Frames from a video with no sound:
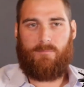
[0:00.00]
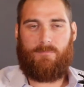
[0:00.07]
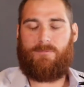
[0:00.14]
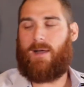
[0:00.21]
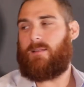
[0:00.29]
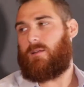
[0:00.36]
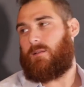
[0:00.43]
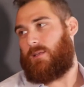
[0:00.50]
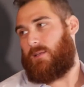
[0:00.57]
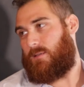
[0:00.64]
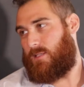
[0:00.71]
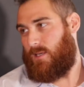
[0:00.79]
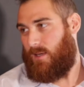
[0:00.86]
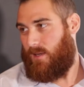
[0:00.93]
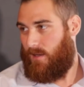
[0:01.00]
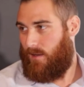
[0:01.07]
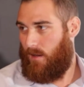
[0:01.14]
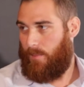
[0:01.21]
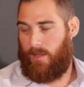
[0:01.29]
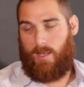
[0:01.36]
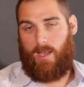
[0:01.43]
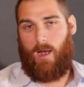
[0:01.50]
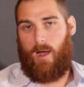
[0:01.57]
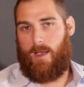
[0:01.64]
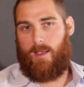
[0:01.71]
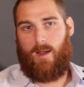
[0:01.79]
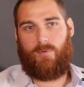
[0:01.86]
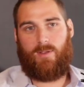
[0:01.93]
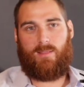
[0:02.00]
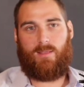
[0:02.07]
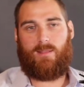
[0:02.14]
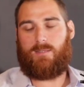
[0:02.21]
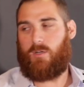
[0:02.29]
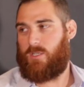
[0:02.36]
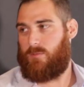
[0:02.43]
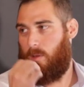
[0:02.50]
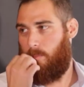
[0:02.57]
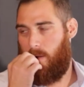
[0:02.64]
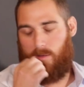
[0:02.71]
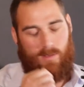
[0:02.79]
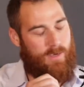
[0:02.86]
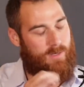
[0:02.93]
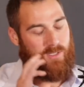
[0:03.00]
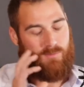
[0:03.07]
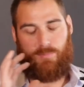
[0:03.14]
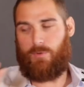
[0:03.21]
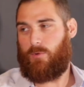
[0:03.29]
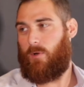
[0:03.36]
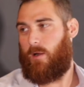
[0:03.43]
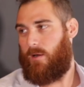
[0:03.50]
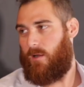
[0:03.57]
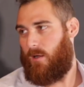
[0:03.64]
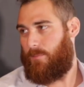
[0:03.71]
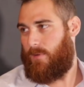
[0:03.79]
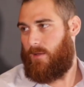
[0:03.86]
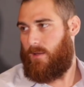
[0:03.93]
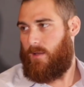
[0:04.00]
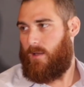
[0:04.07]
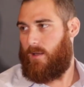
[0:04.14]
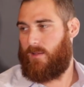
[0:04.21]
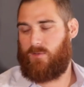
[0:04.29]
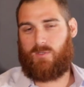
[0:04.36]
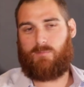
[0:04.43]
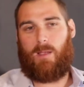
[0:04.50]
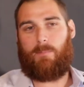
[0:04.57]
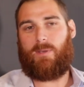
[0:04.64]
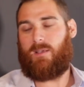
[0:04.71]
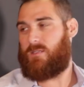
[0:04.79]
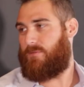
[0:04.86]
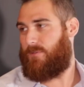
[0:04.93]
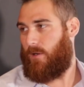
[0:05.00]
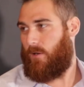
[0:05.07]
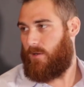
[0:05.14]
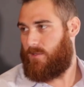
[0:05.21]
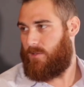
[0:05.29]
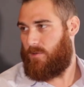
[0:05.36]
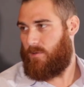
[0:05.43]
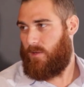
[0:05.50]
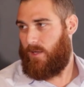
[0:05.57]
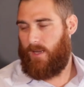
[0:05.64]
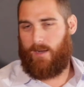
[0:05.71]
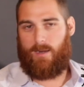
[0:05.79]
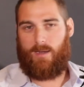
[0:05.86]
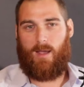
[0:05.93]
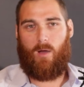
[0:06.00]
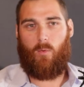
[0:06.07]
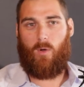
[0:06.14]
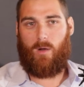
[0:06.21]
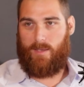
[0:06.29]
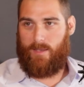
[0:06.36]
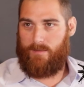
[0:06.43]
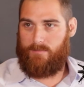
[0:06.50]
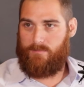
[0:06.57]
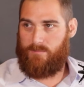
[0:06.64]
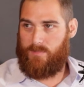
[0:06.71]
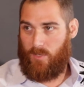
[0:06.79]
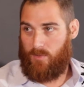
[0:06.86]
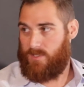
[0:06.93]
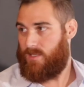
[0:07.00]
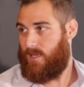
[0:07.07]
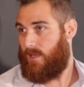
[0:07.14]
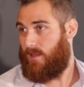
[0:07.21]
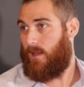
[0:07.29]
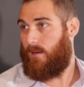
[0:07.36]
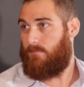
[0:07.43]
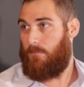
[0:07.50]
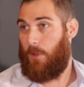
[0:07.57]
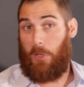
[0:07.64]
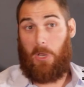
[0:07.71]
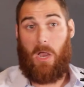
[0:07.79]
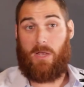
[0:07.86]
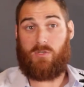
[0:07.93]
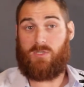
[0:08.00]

violently sick. I mean, like everything that touches my mouth, I just puke right up. And this was my biggest fear too. Like I did not want to get so sick that like I